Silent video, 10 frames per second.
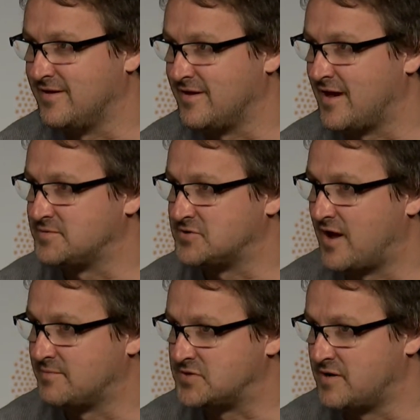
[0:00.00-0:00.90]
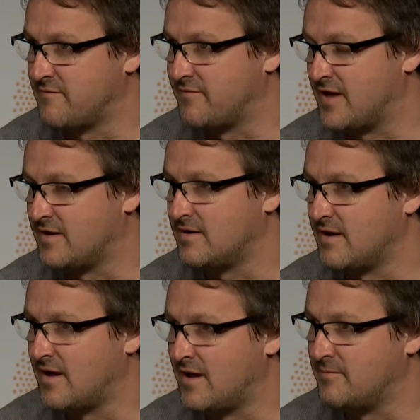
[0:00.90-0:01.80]
upstream of
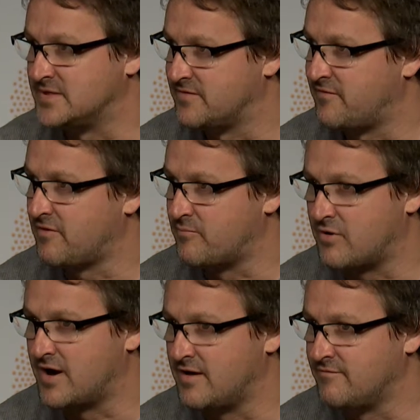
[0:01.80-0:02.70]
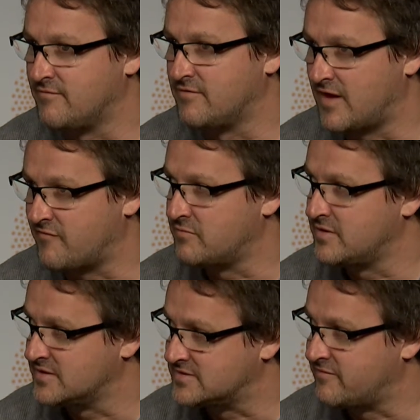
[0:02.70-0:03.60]
that, it's a very brave
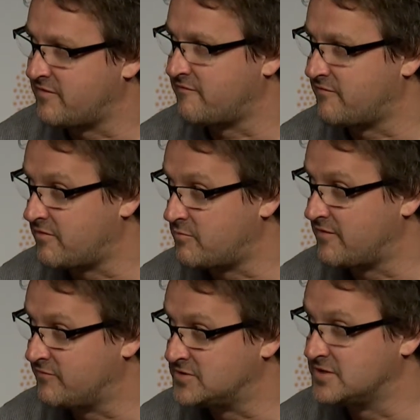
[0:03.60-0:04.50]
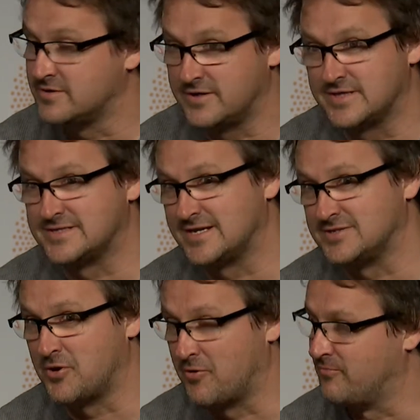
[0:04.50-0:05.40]
government, it's a very, very brave utility that says
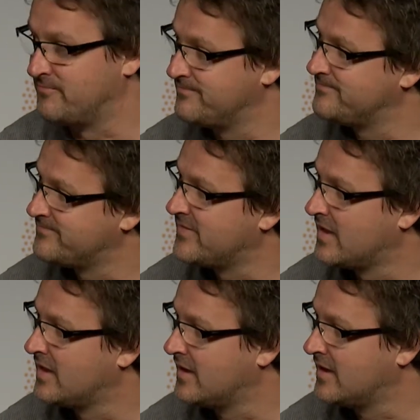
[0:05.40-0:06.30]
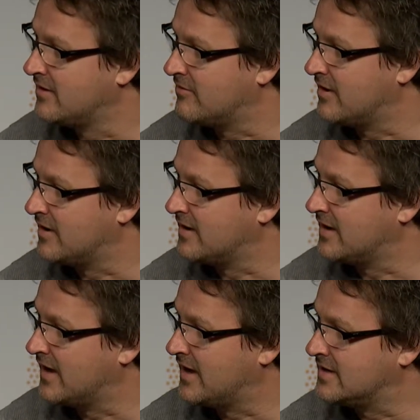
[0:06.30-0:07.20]
no. Right,
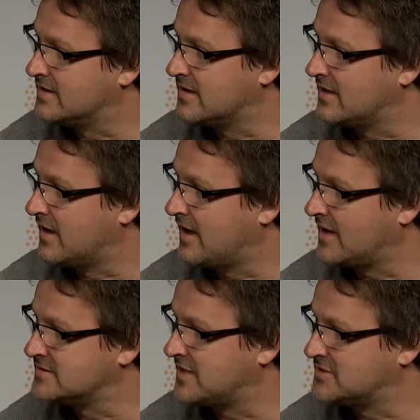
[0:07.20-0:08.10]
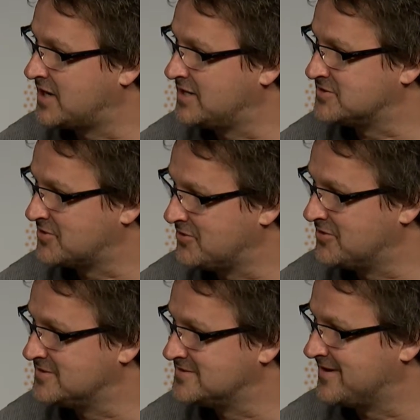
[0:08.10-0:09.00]
and as that change
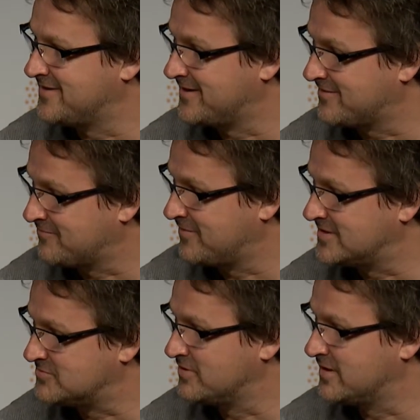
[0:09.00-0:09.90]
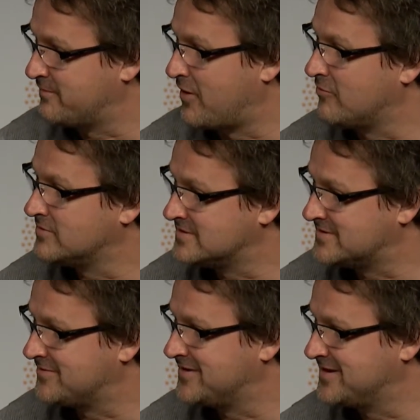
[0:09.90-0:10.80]
occurs, I think it's really beholden
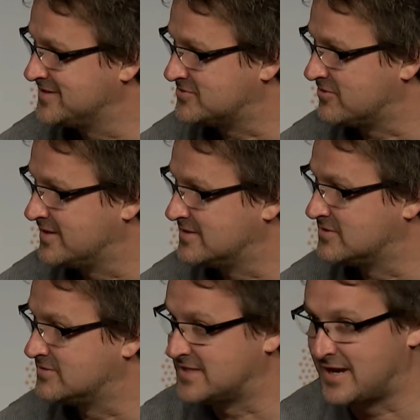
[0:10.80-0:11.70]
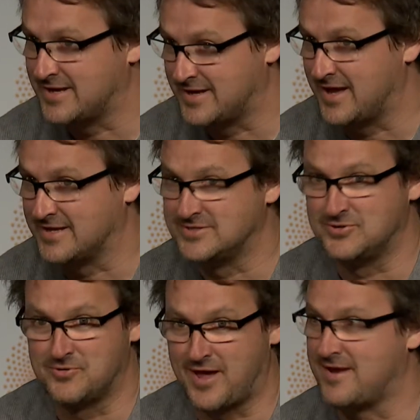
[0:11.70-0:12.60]
on the industry to say, yes,
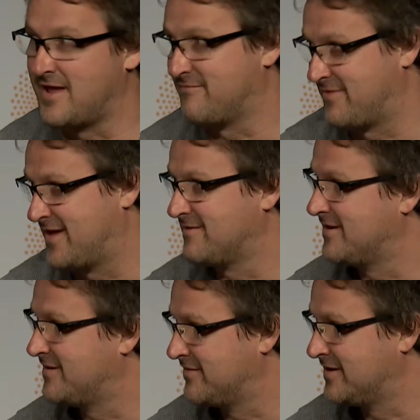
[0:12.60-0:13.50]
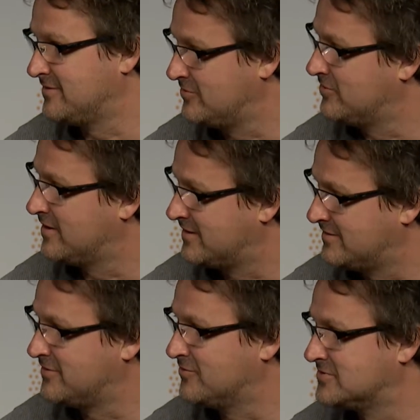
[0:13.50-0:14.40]
you can have that EV in
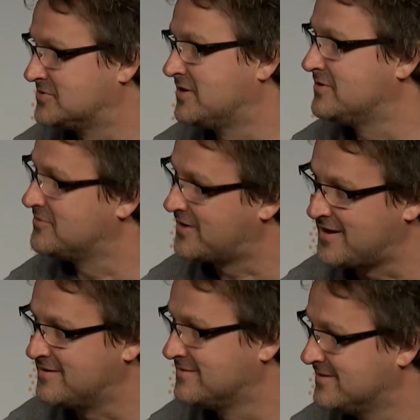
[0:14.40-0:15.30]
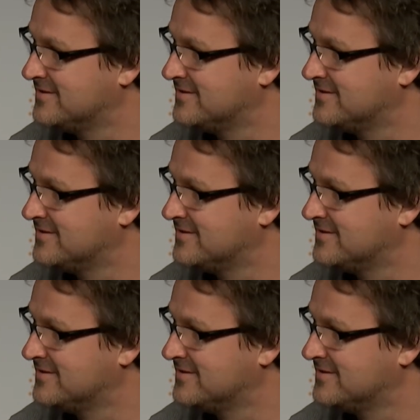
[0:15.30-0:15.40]
your street. You can,